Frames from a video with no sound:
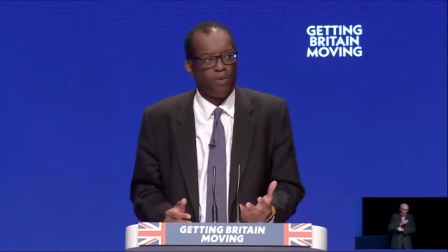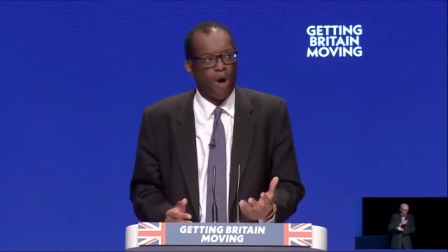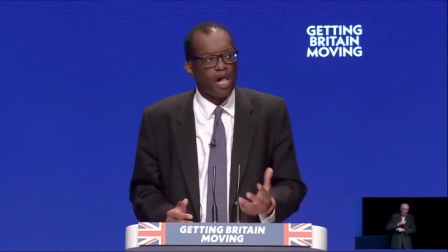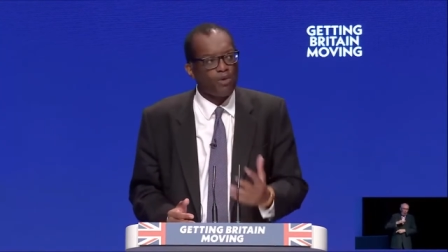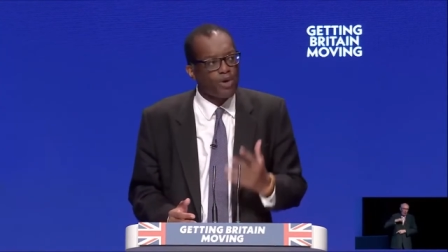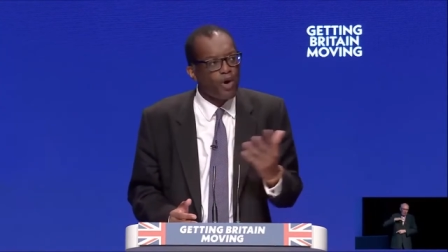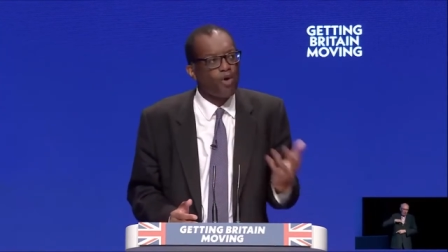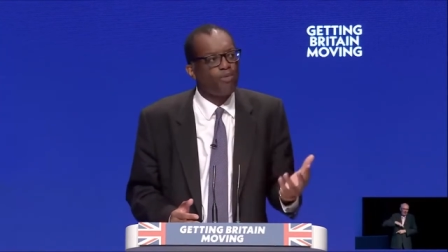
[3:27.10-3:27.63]

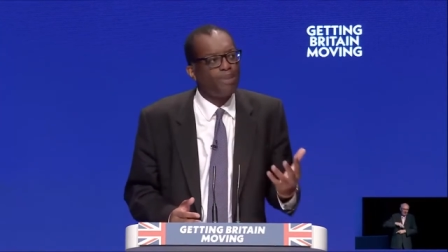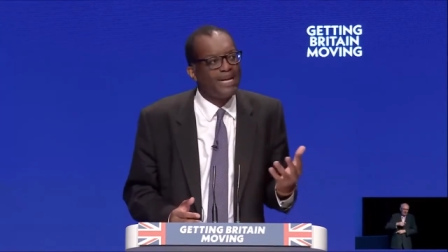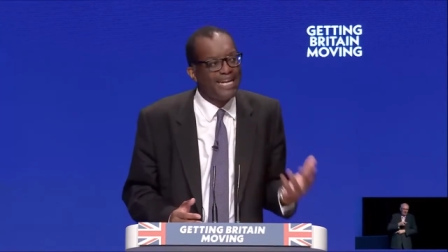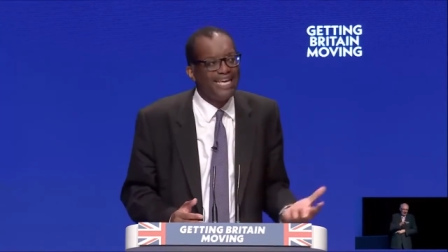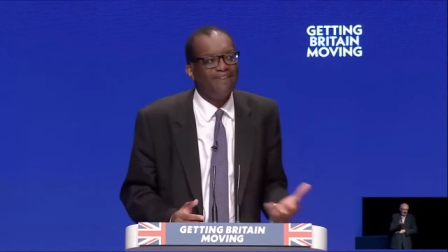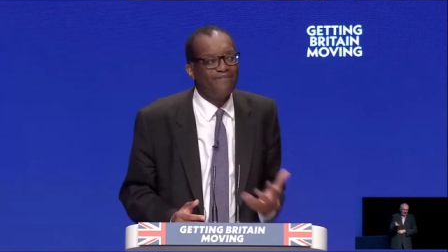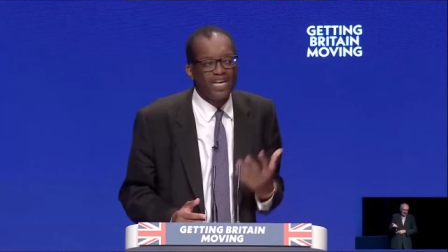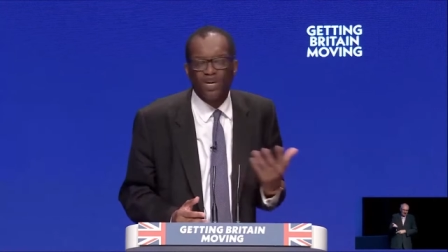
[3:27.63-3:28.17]
While we all
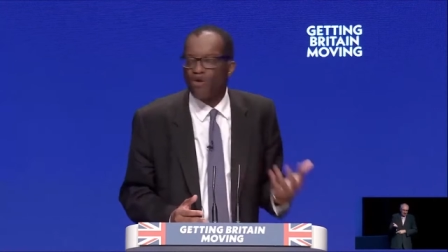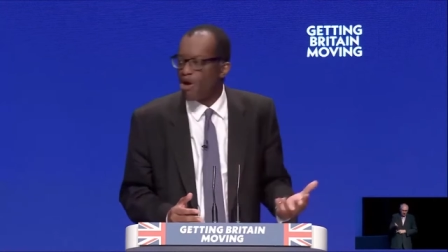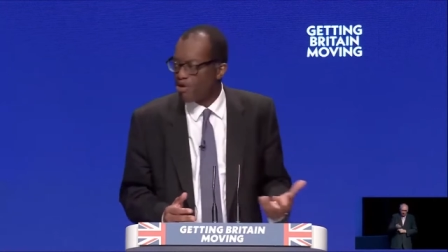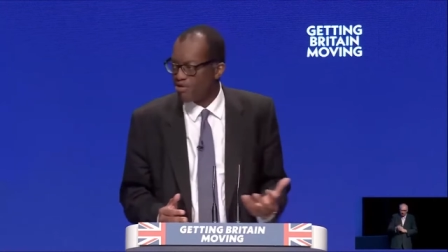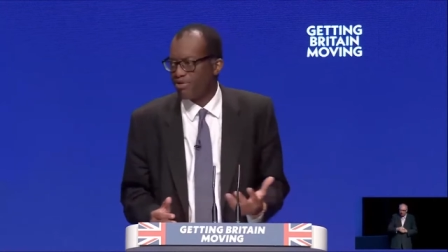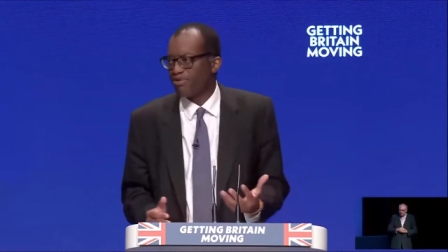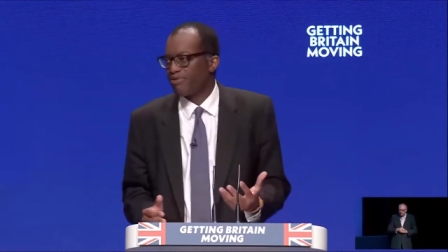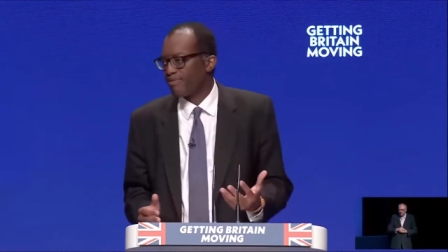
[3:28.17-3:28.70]
believe in
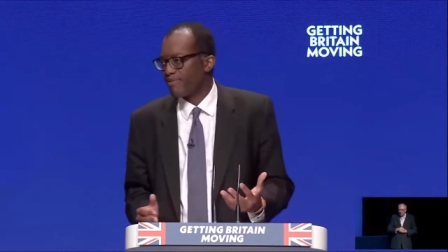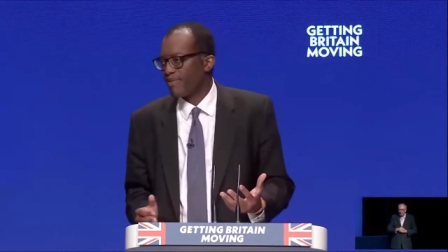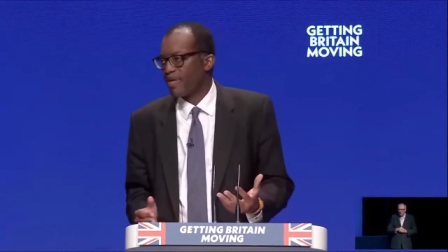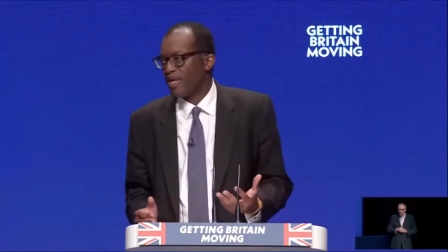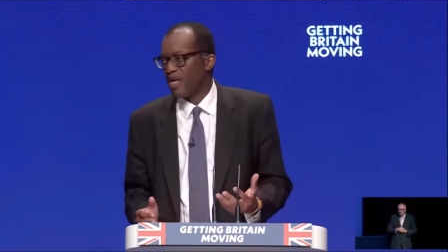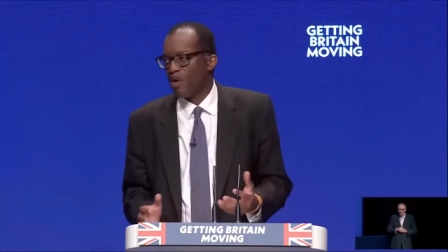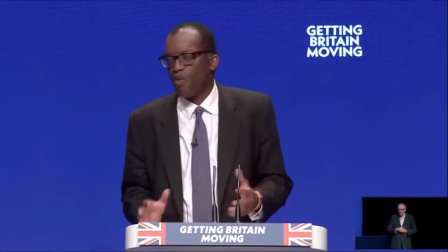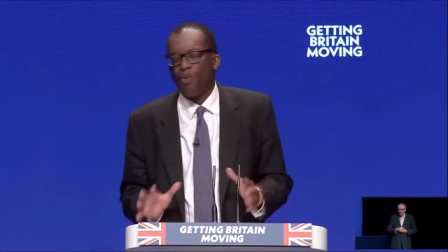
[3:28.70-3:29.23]
growth,
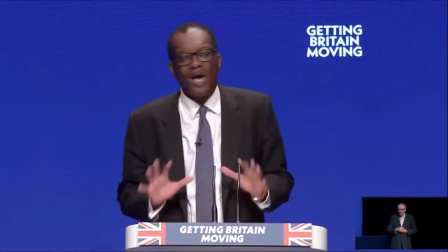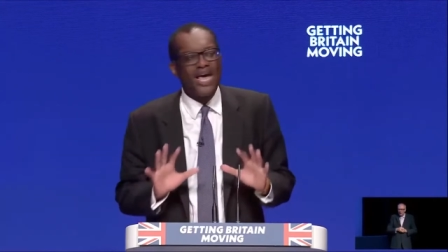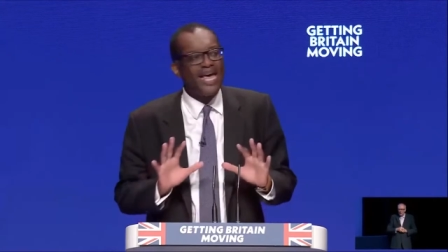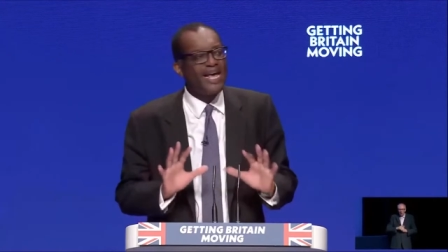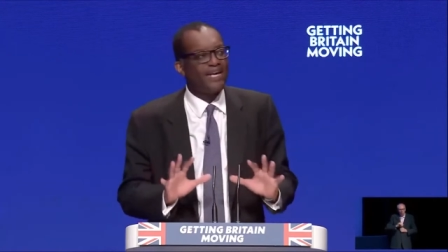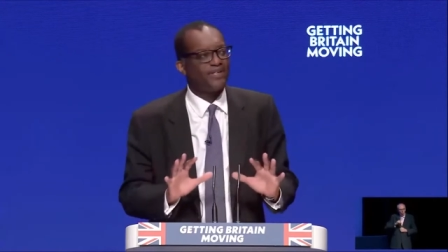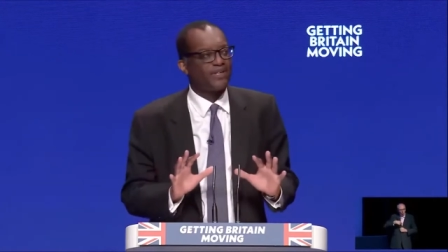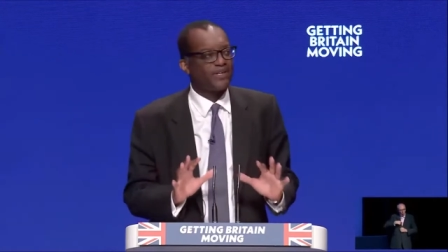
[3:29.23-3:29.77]

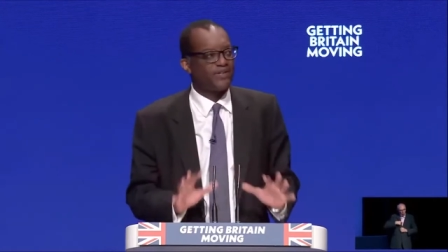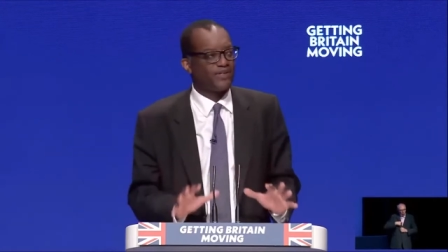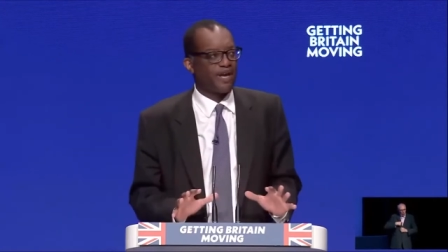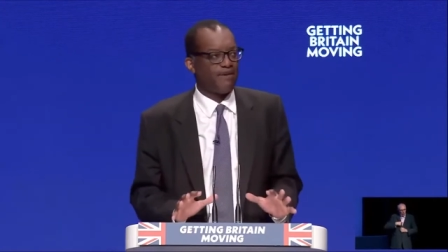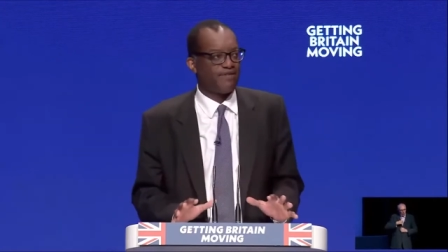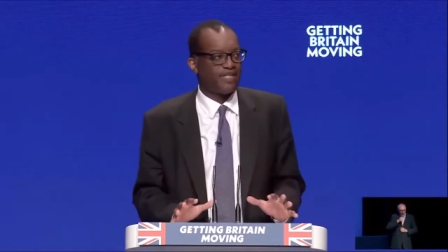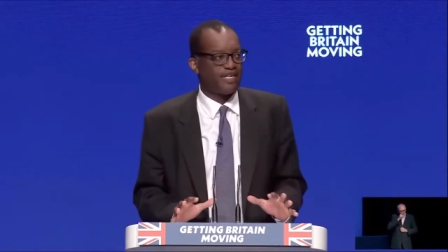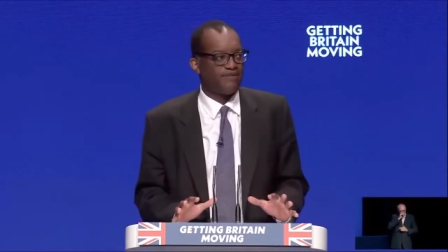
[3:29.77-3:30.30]
we as
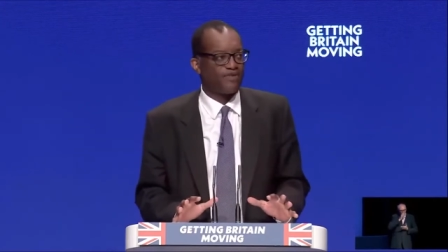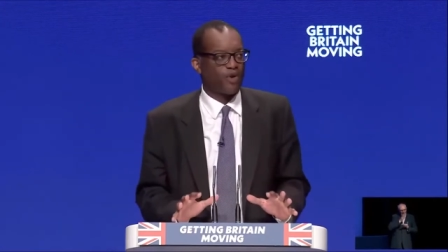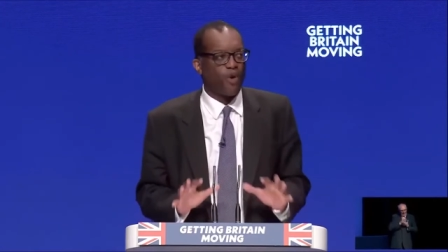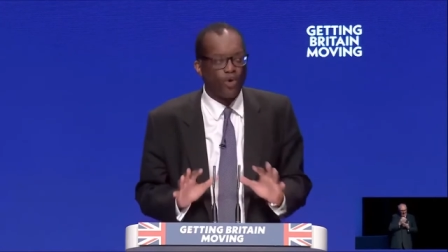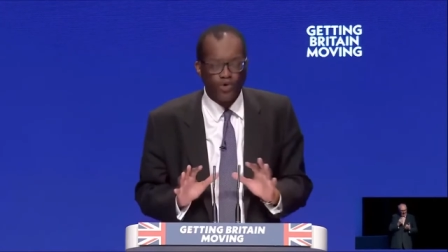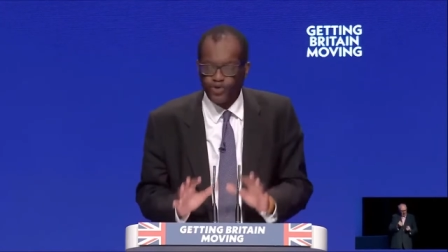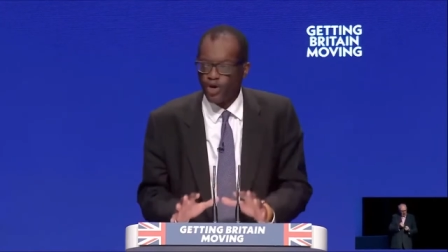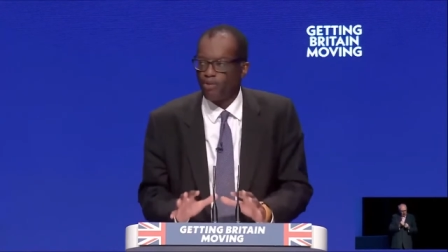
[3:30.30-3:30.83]
Conservatives
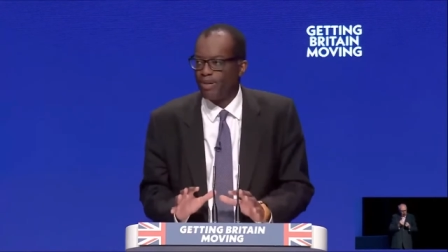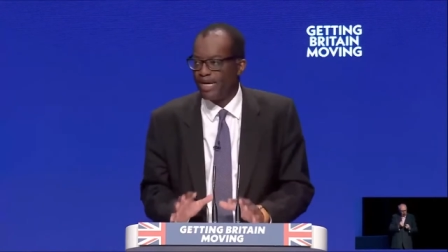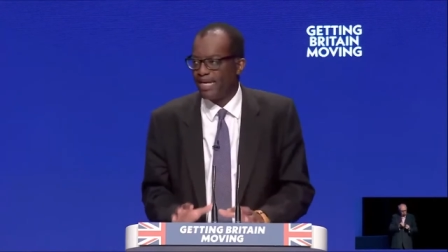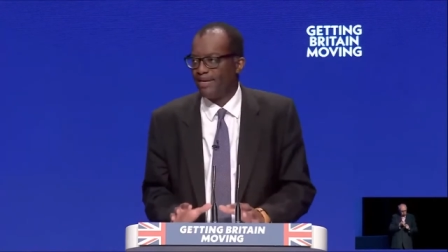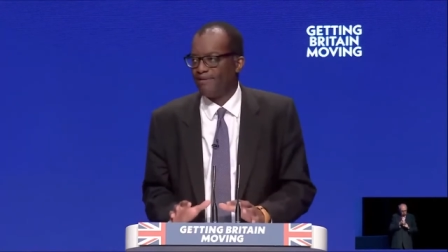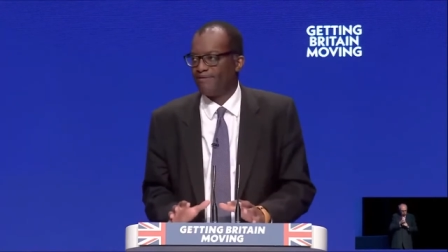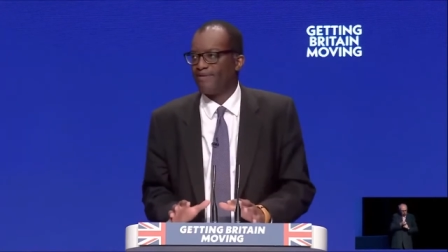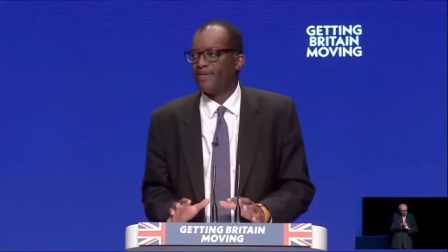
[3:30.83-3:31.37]
also
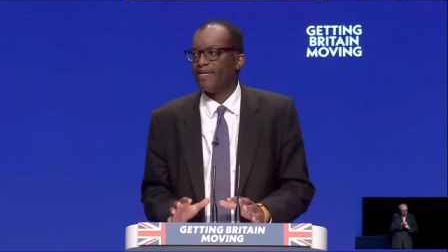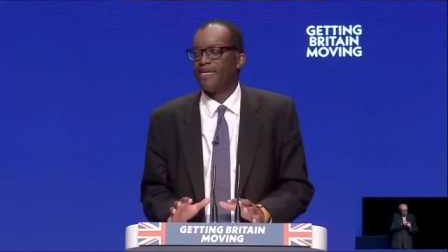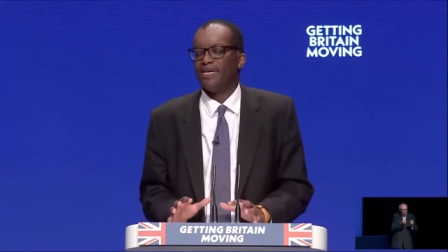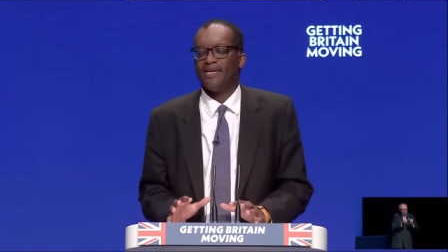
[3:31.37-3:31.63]
believe